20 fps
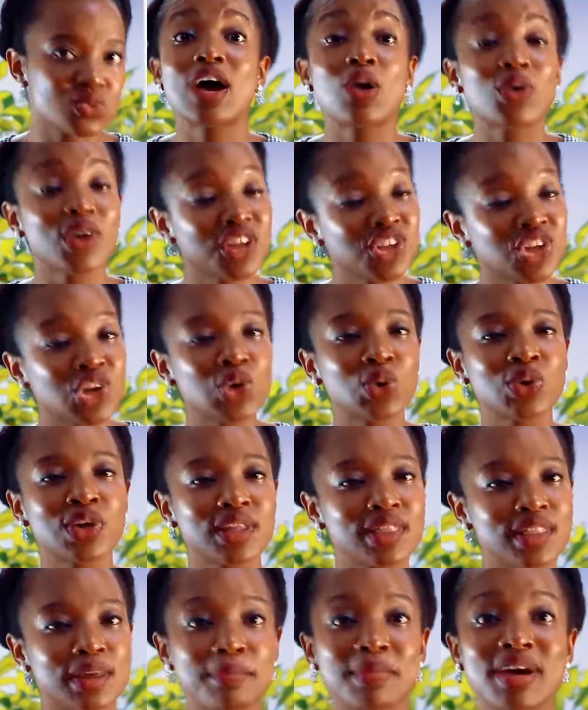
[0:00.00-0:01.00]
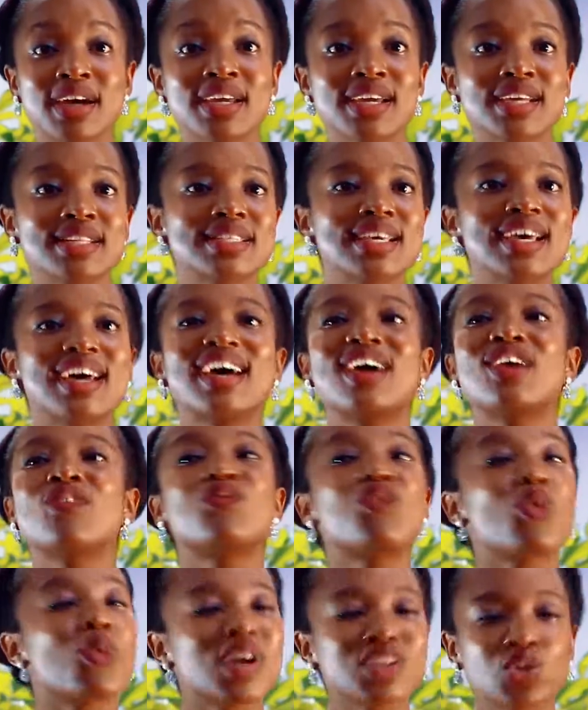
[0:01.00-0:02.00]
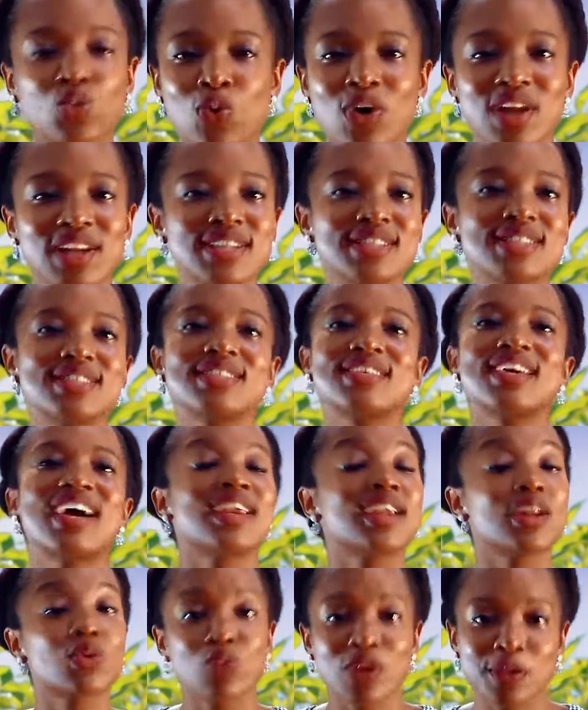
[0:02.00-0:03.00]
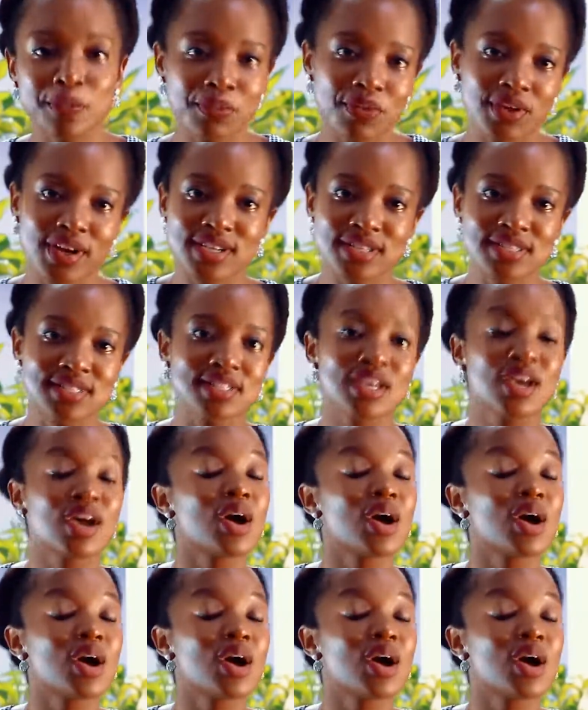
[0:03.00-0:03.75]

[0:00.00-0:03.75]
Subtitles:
How can you lock in the market? For what quality and at what price?